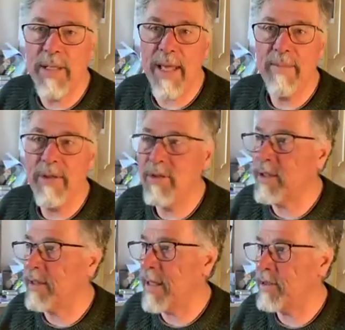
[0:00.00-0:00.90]
to do a lot of
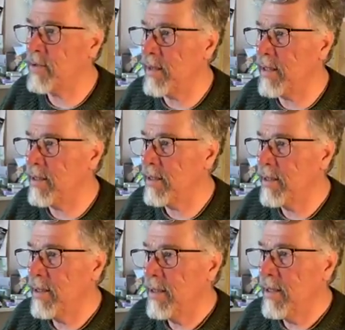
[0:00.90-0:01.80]
music last week.
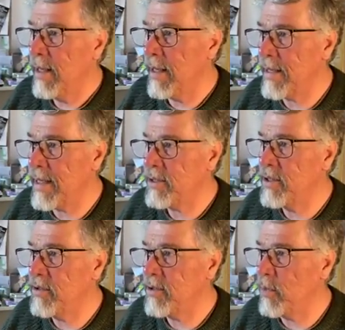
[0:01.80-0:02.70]
I got
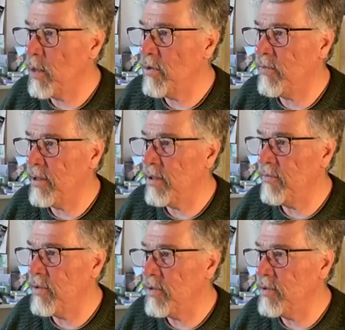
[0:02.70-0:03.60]
to do some wonderful
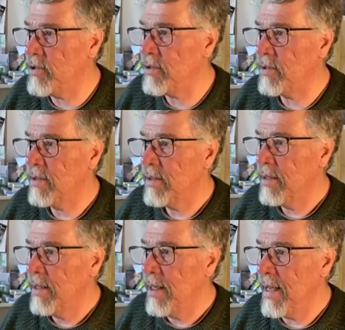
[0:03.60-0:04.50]
interviews,
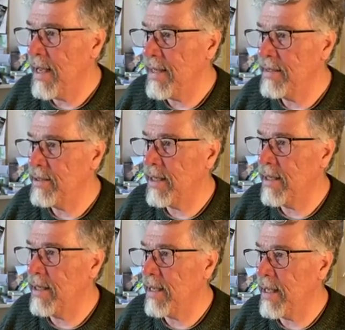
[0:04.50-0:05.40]
and
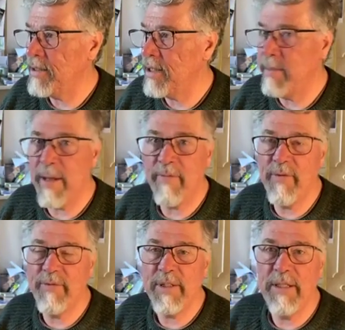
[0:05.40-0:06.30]
I did
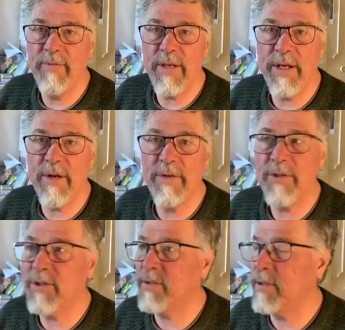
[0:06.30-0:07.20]
about 15
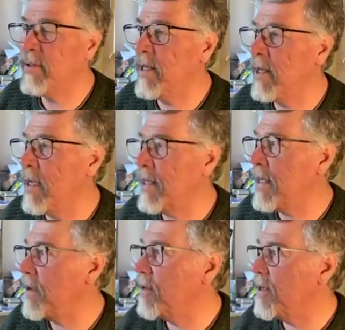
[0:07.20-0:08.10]
videos, I
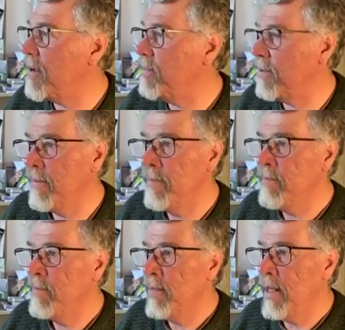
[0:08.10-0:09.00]
counted up,
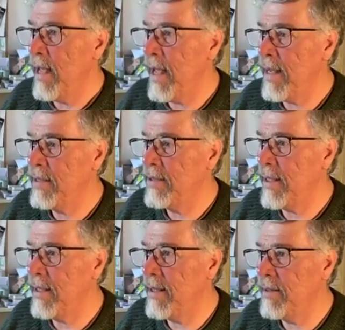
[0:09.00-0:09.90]
and
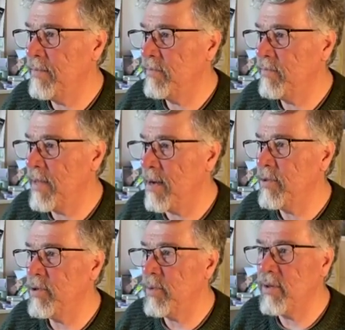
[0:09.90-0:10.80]

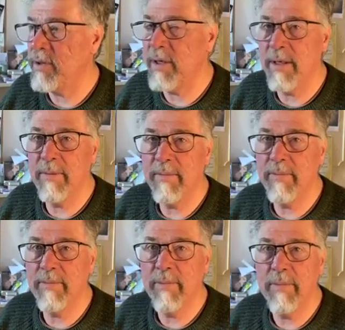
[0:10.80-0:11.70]
that was with a